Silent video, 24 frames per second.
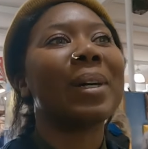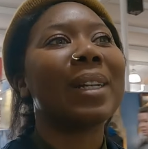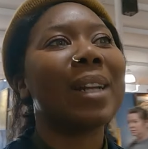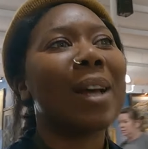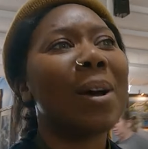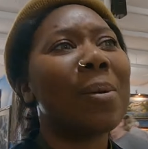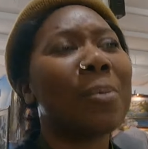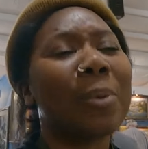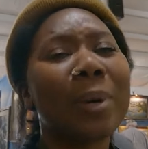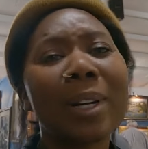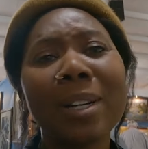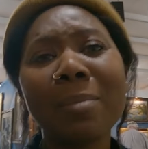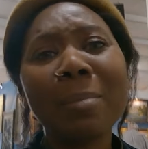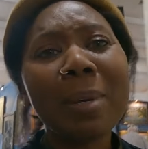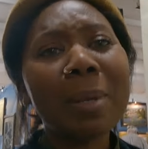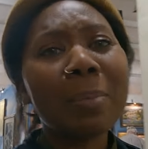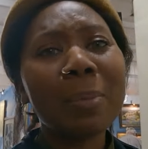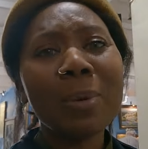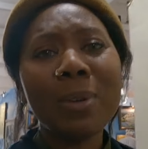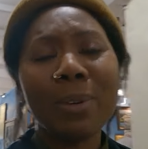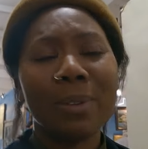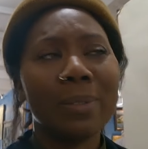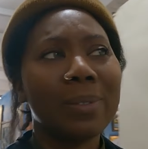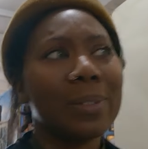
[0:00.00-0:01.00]
but uh, we're gonna make
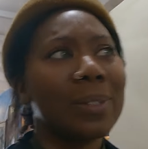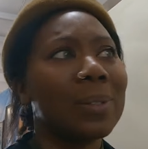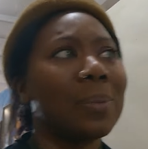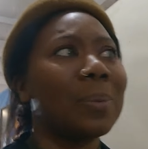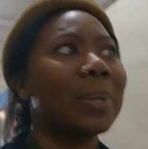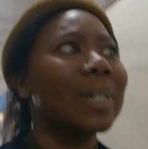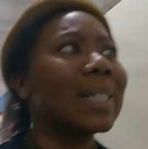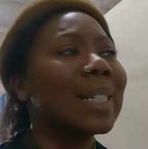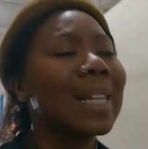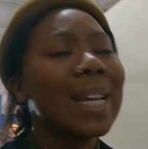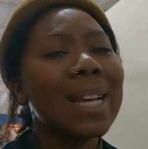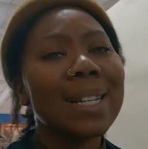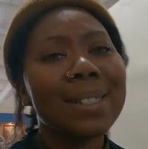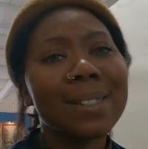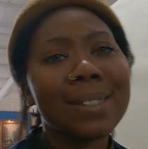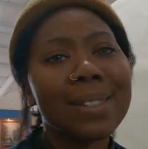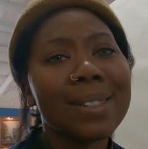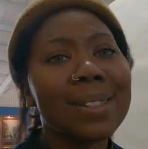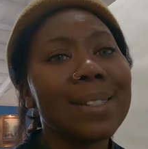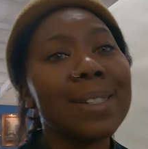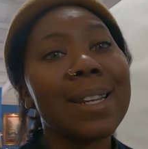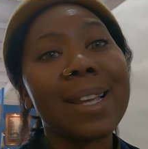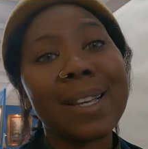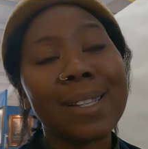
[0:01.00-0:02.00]
moves. We're gonna head
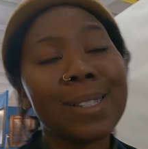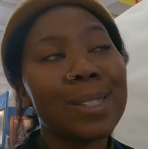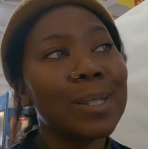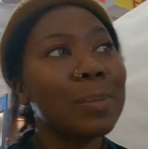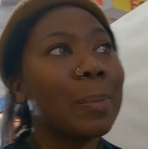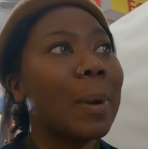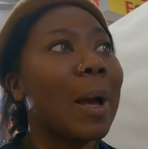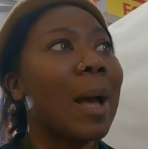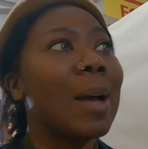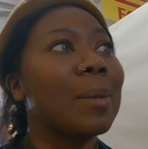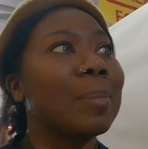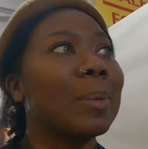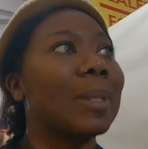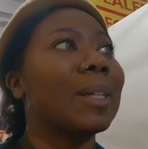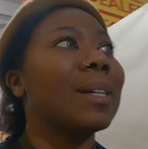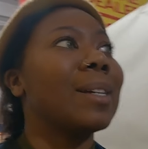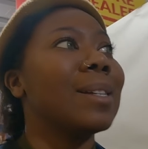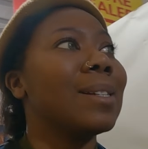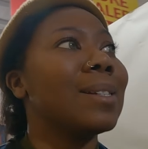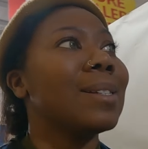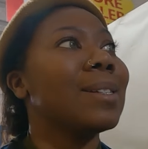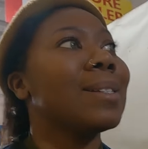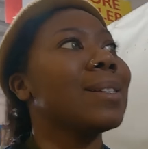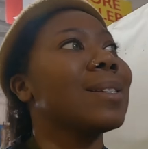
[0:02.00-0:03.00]
to the next spot
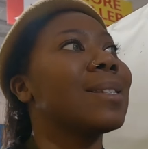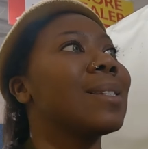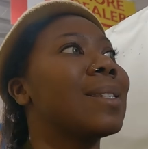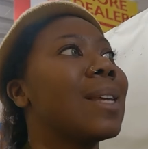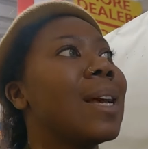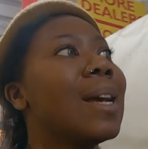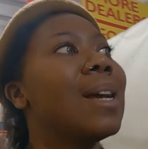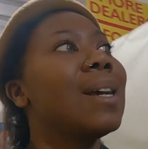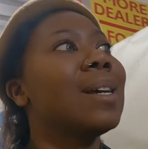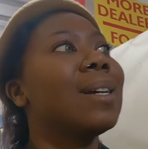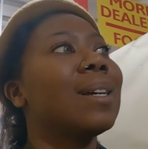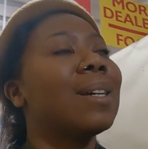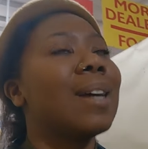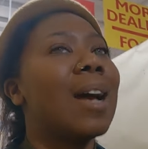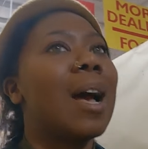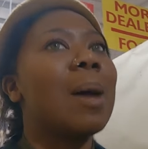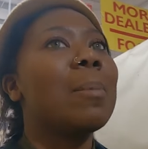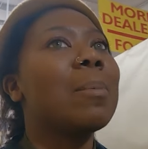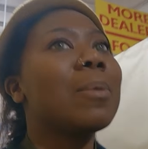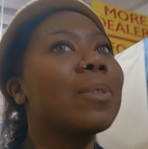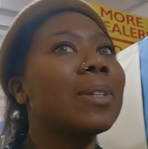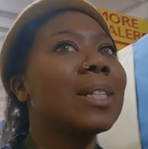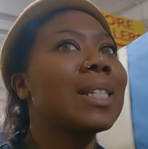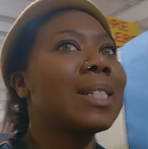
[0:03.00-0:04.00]
because
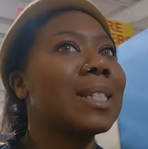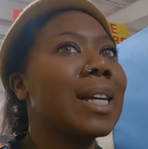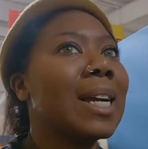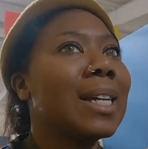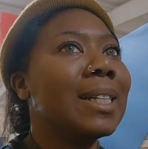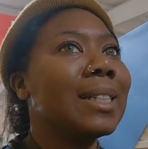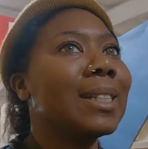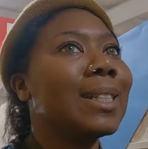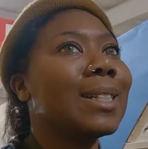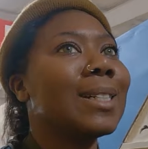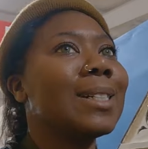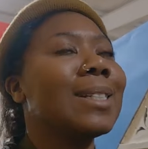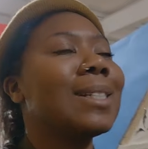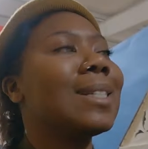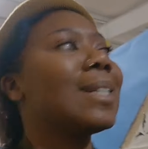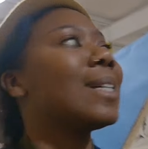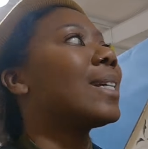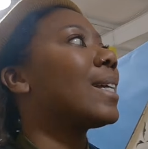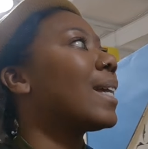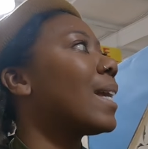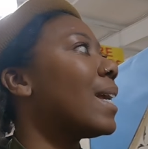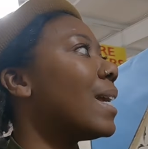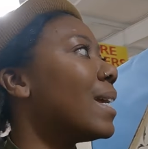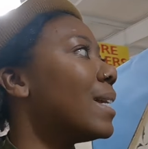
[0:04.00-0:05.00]
I'm already tired
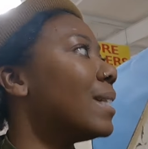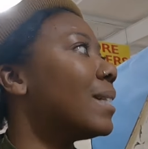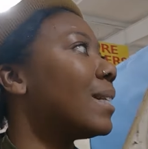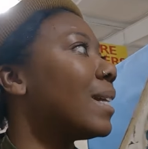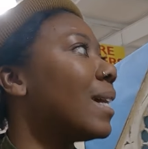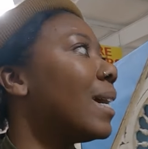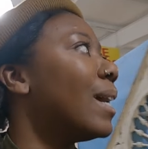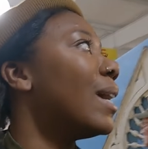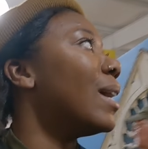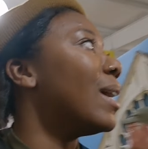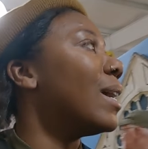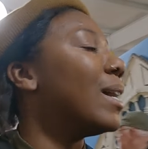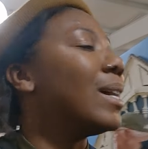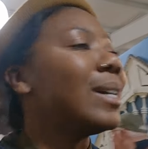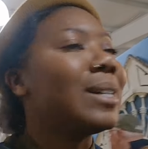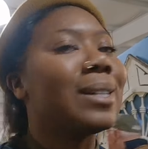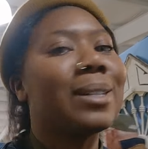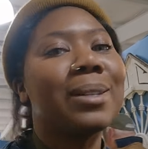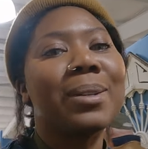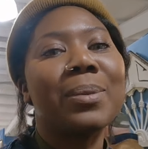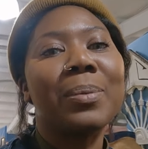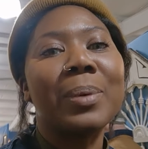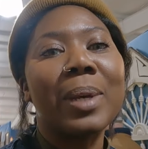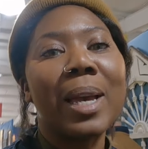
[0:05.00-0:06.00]
and uh,
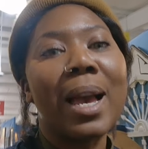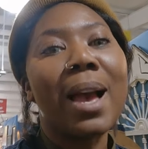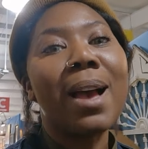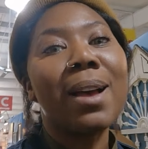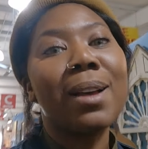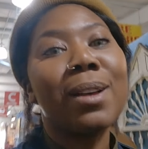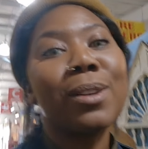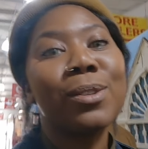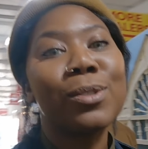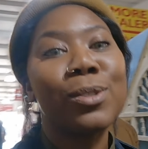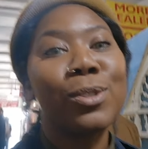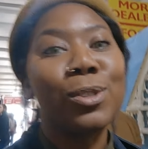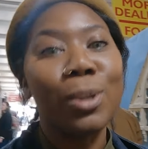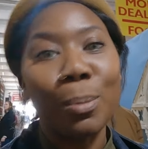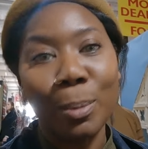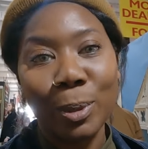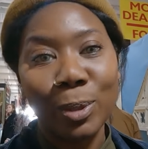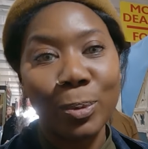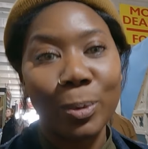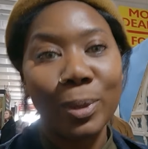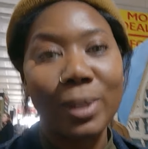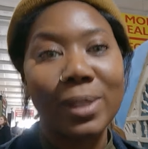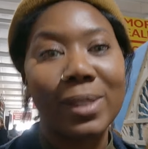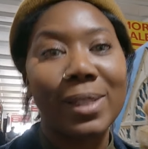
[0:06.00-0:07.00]
we got so
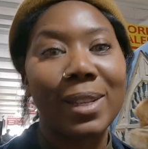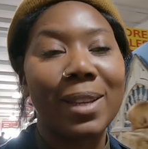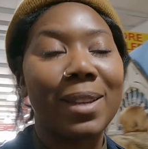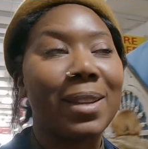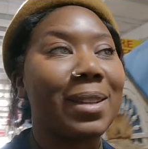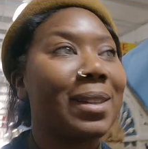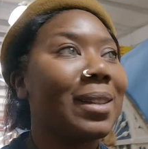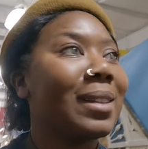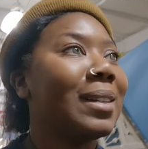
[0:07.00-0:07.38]
much more to see.